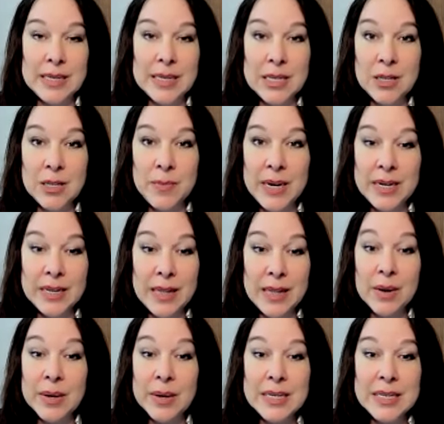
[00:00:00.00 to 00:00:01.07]
It's expanding
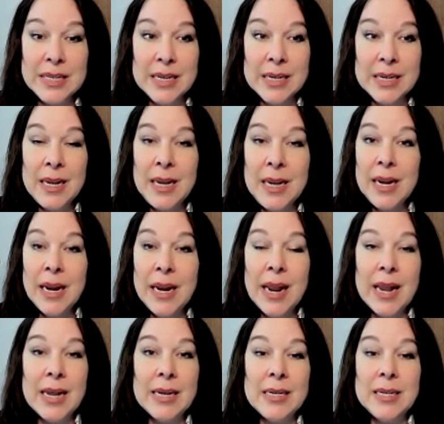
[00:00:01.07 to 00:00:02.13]
like crazy.
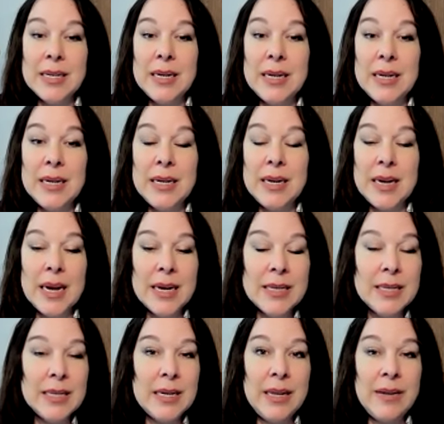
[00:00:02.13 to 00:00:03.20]
And it
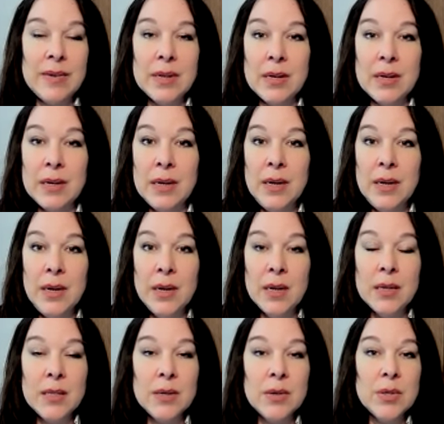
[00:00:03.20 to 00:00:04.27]
hasn't even,
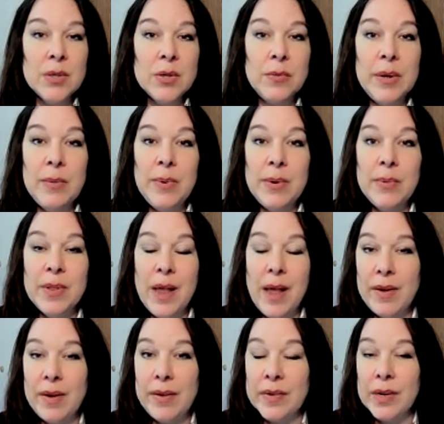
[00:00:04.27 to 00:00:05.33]
there's so many people that
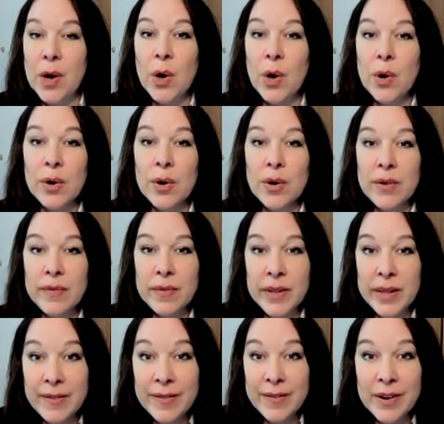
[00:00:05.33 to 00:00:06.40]
haven't even heard of
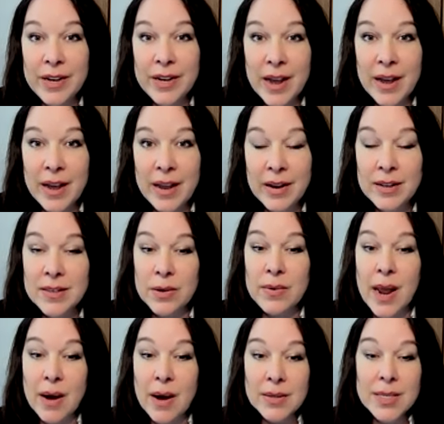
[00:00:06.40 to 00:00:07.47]
LiveGood yet. So
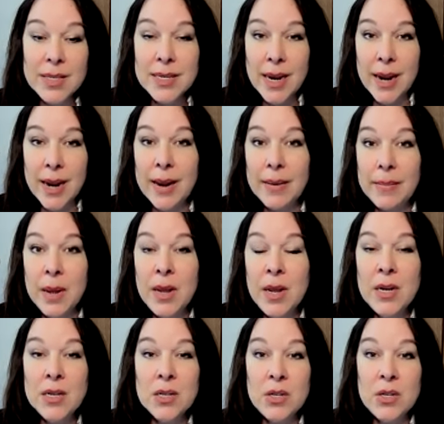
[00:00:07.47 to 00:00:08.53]
now is the time
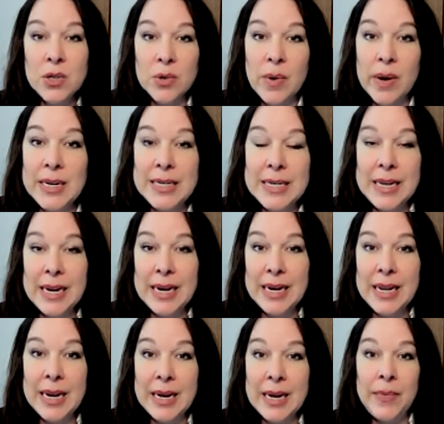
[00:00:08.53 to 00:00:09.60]
to join, to get
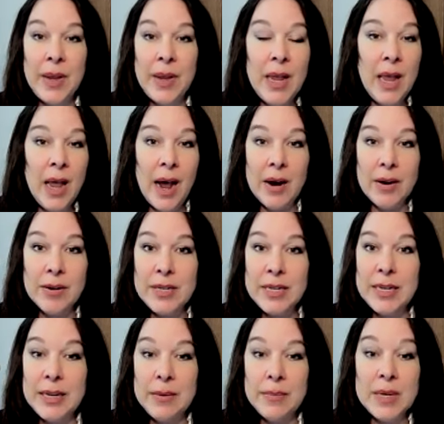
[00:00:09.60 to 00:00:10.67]
in. Our
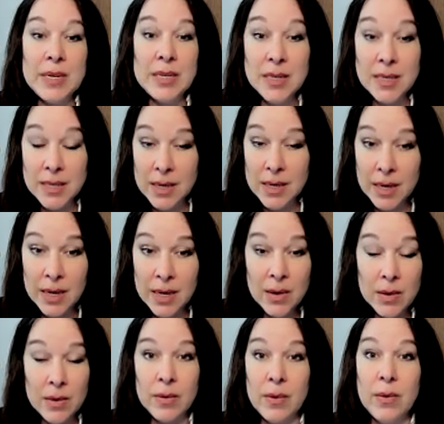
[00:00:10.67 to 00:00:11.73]
team is
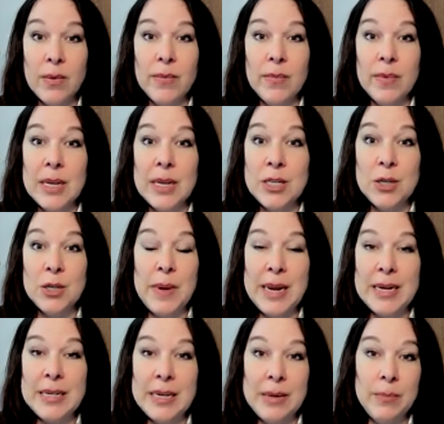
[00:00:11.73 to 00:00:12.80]

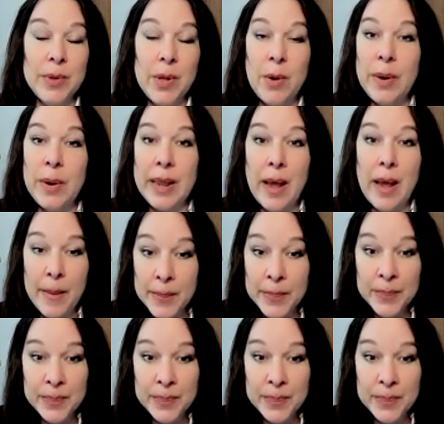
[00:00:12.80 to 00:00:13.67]
expanding, blowing up.